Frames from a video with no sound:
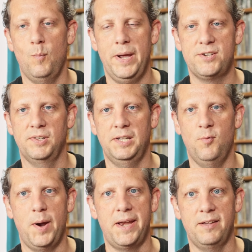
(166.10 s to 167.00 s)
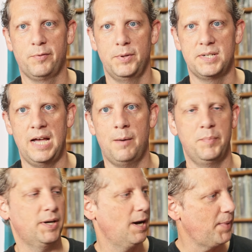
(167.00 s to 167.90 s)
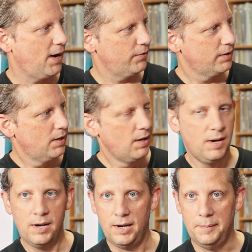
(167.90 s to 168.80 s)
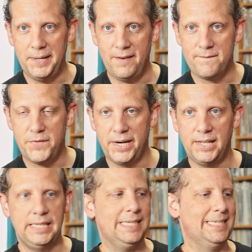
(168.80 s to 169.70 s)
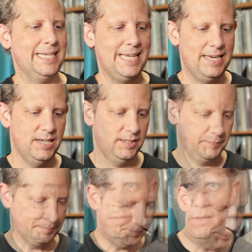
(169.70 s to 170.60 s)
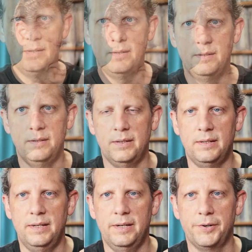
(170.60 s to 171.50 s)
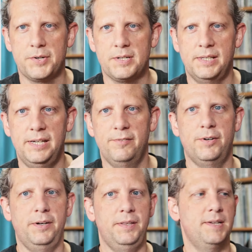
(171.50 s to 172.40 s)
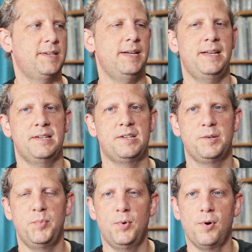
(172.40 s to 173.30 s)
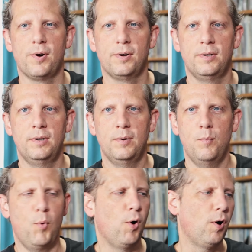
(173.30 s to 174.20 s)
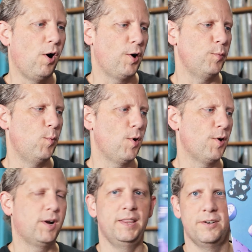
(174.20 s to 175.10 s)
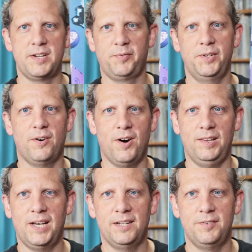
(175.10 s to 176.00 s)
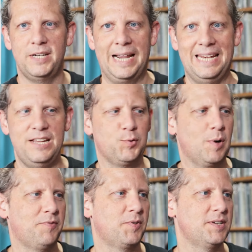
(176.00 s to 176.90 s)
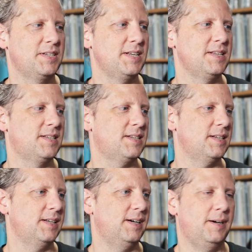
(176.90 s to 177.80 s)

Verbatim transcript: patiently waiting for this album to come out, and it finally did. And the inner sleeve on this has some more artwork, and there definitely are a lot of '90s references